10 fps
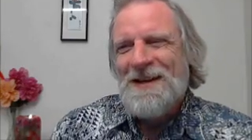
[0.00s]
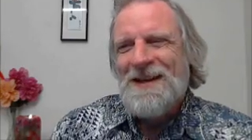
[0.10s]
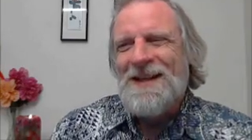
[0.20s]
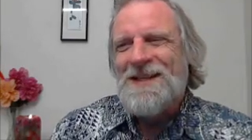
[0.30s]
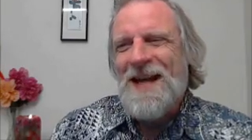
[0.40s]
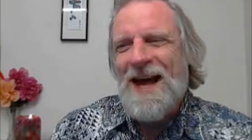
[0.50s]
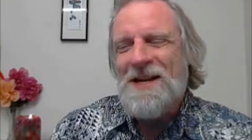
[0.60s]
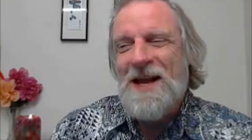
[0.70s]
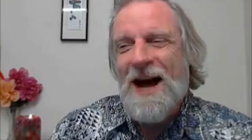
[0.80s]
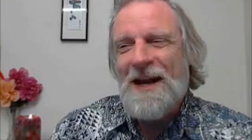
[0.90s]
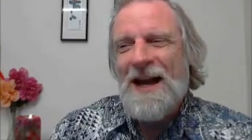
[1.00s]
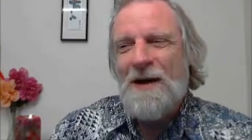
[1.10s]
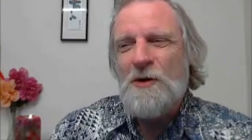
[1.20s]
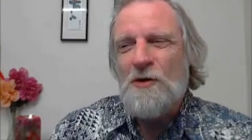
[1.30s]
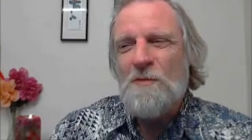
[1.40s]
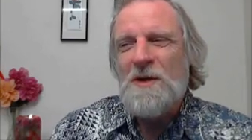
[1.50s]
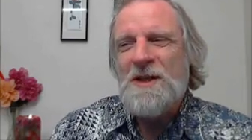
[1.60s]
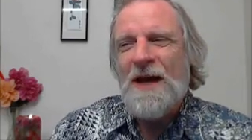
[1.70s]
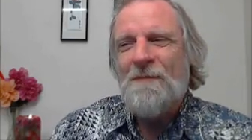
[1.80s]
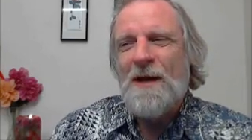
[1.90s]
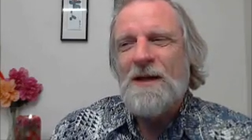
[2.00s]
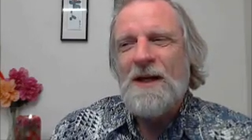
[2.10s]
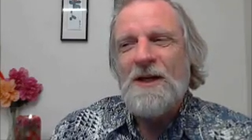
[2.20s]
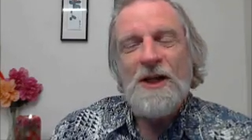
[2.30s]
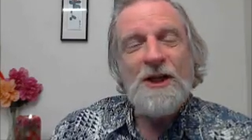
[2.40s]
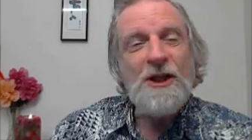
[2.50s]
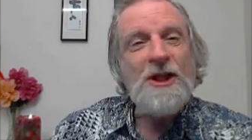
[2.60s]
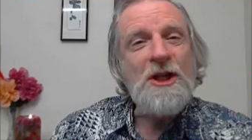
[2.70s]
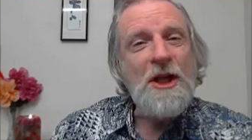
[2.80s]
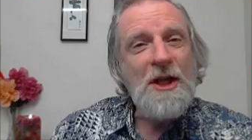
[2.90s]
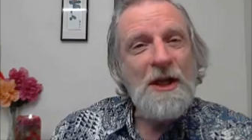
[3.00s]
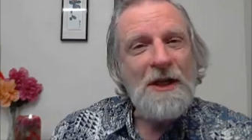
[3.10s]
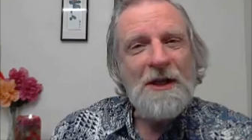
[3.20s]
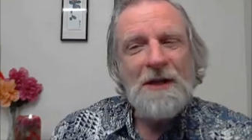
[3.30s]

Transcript: Is that not how humans have been conditioned to think?